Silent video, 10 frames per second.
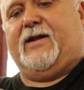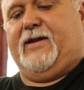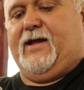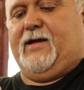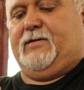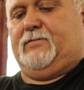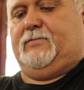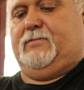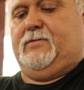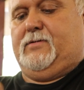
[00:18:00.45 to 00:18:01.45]
it down
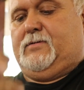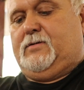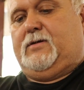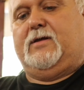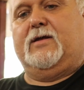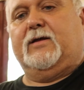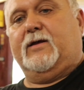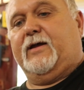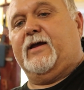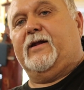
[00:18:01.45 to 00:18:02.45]

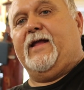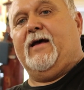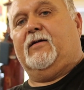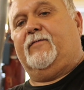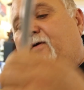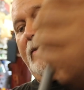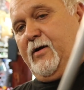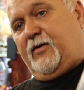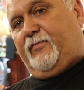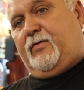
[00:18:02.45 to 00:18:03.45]
and get it down far
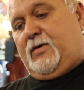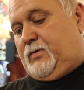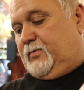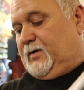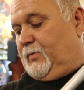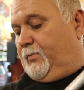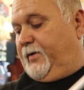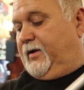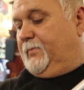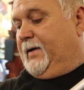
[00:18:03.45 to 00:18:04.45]
enough. So I'm gonna
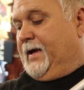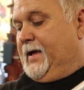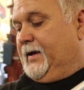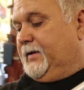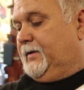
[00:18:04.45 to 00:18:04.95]
bring it back,